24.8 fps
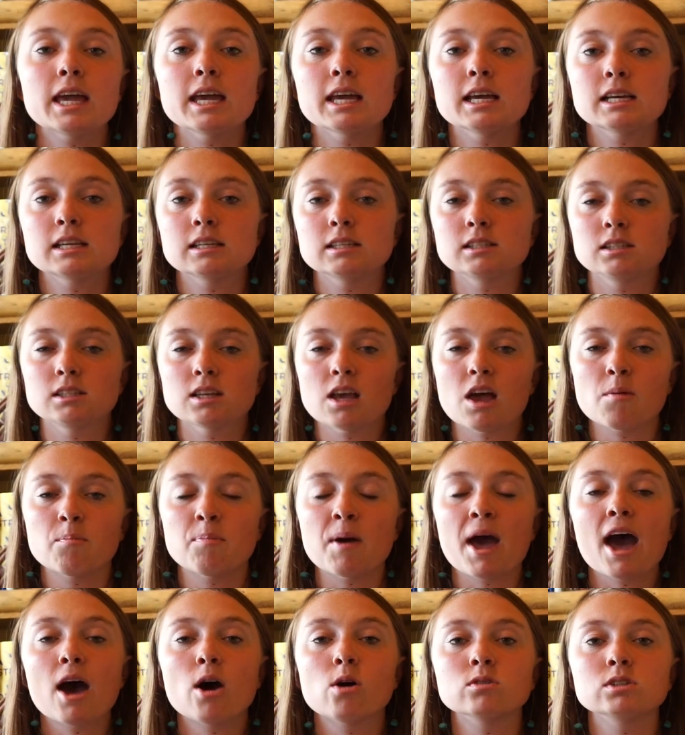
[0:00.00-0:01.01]
is
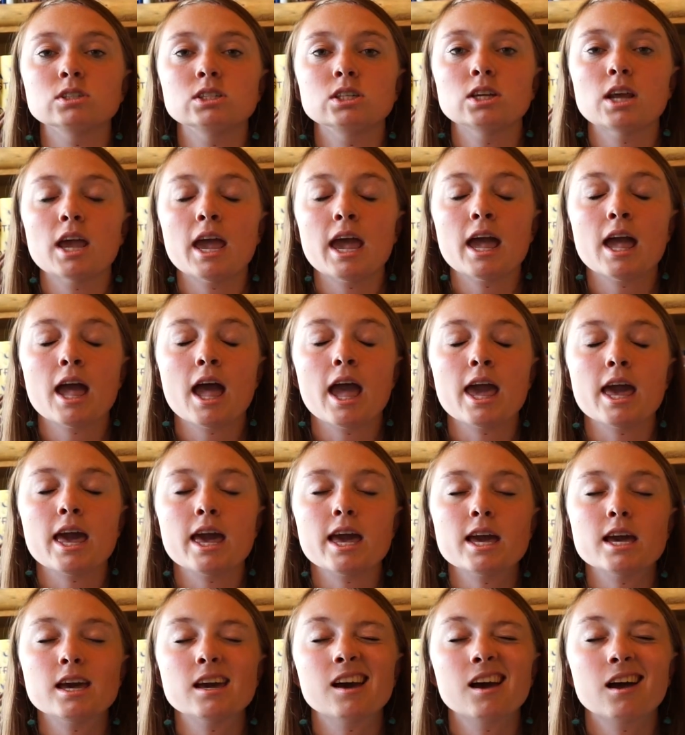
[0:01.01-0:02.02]
about
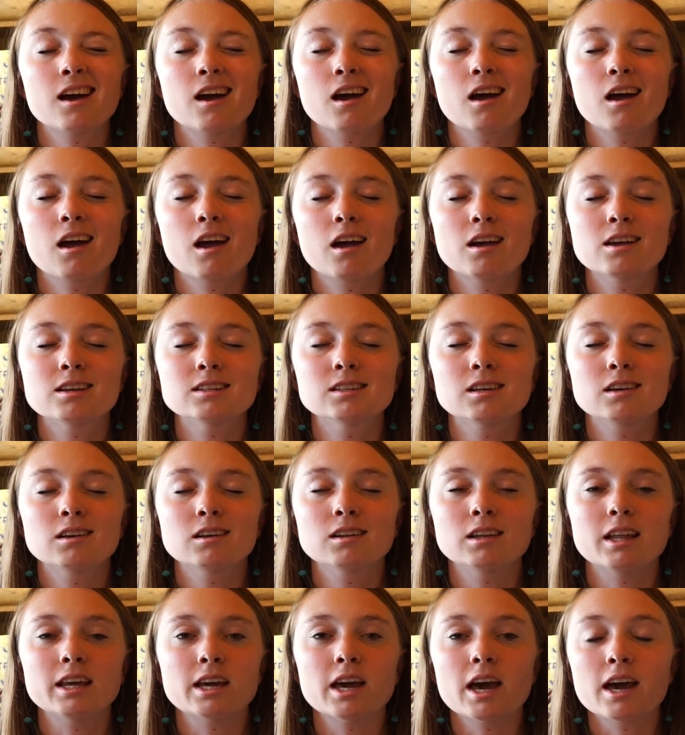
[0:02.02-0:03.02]
a,
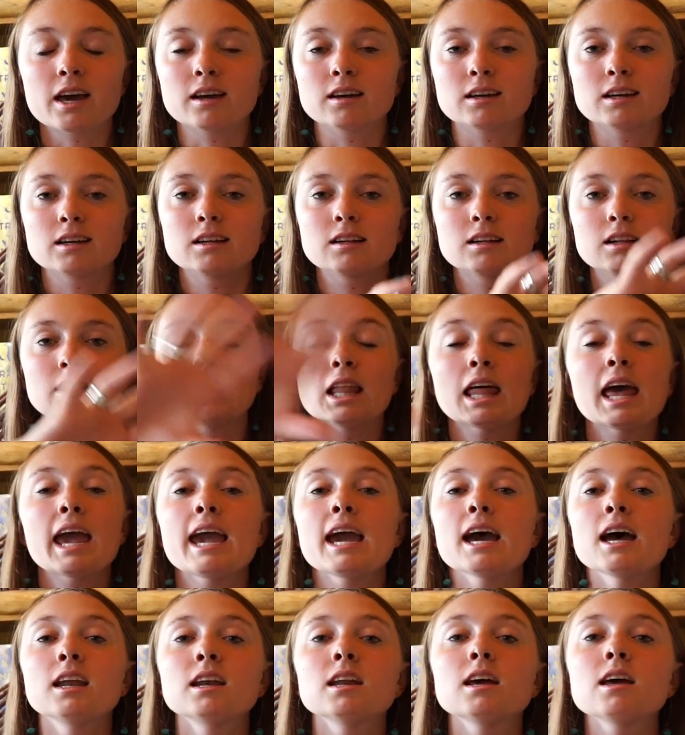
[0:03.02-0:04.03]
like a
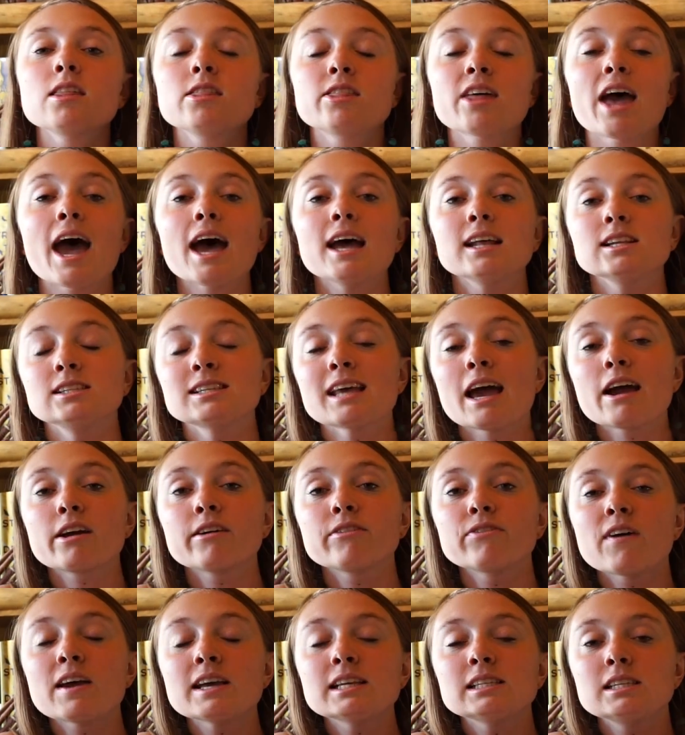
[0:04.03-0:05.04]
clan that
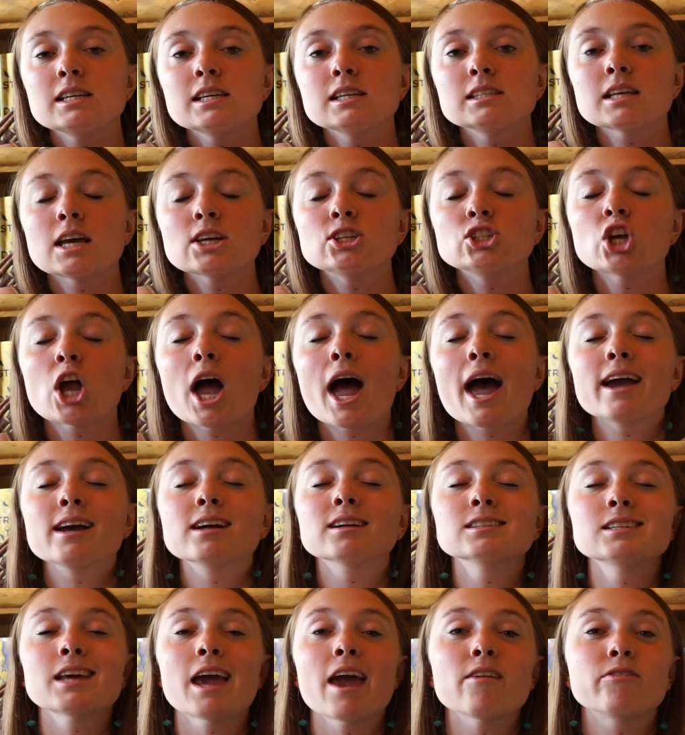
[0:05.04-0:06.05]
sacrifices a
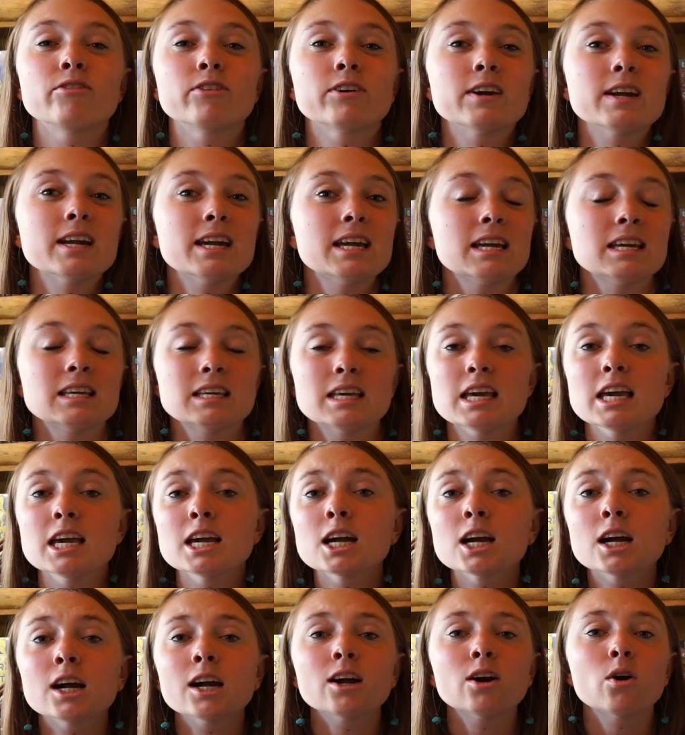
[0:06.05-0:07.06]
child every
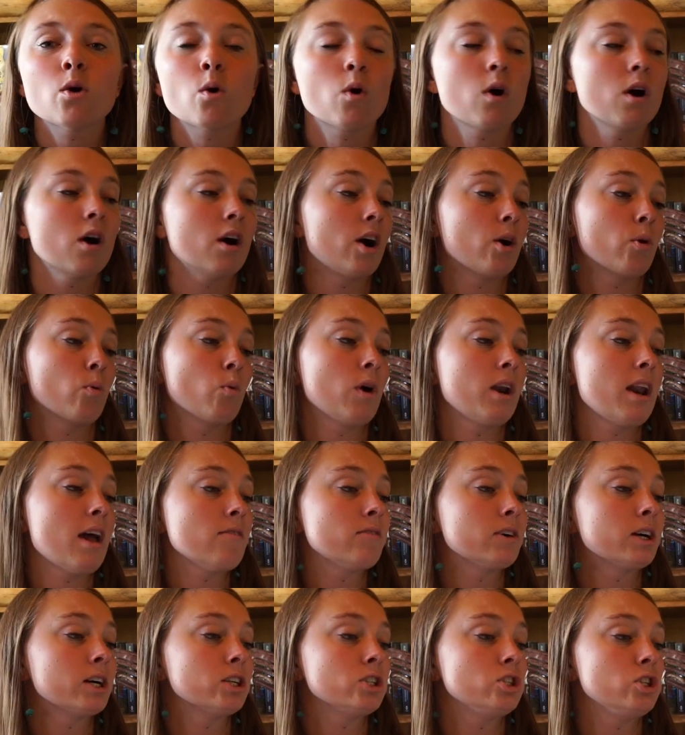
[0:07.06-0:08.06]
year or
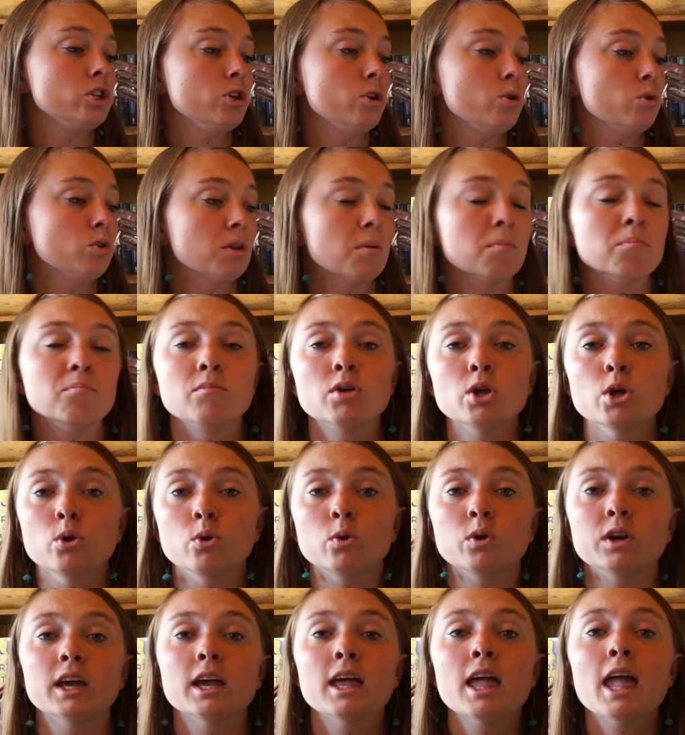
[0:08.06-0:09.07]
whatever to the
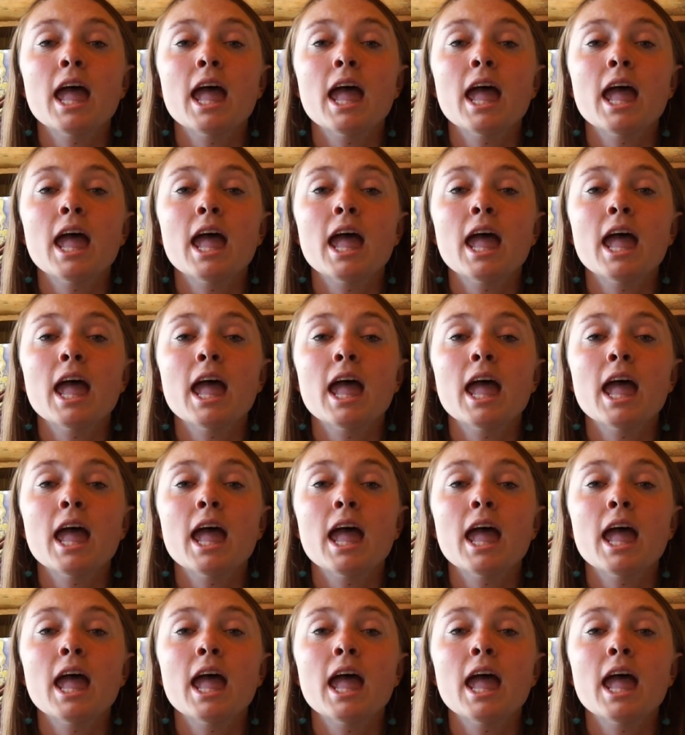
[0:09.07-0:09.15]
moon.